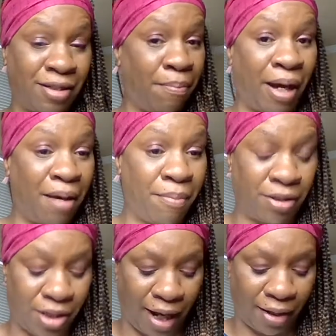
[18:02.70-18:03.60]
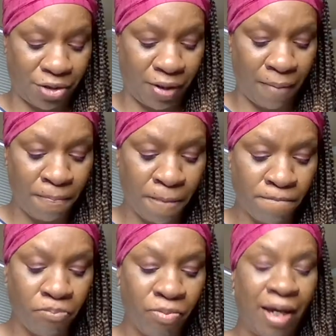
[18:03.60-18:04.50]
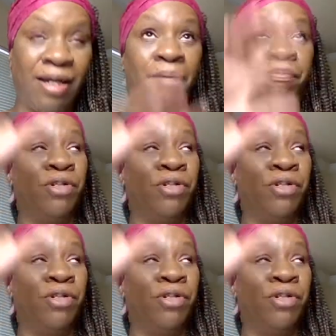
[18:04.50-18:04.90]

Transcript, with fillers: I buy them at the Dollar Tree. And it